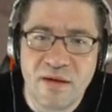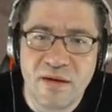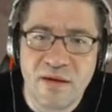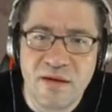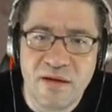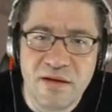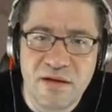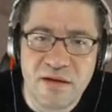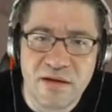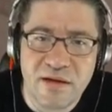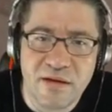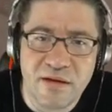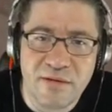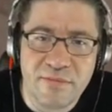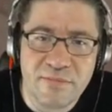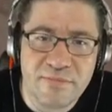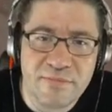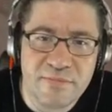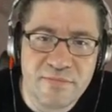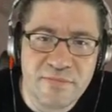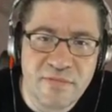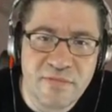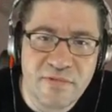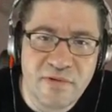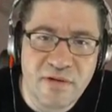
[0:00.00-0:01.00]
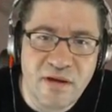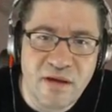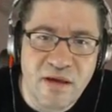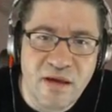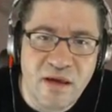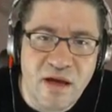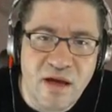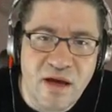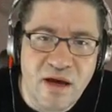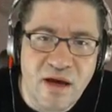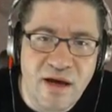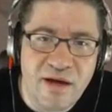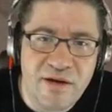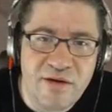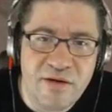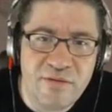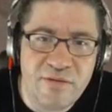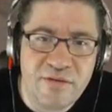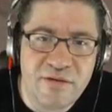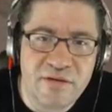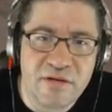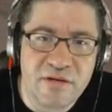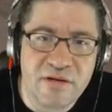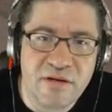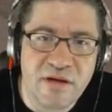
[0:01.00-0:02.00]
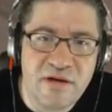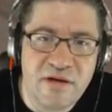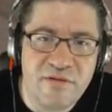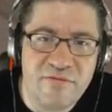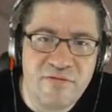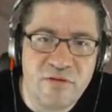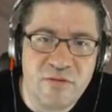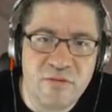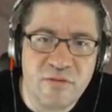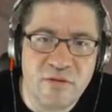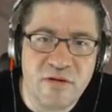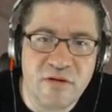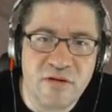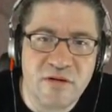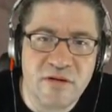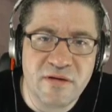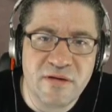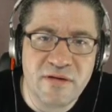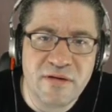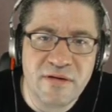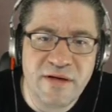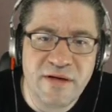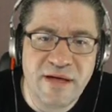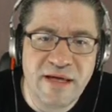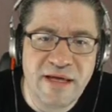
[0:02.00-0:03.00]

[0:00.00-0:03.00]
Anyhow, I know that a lot of you are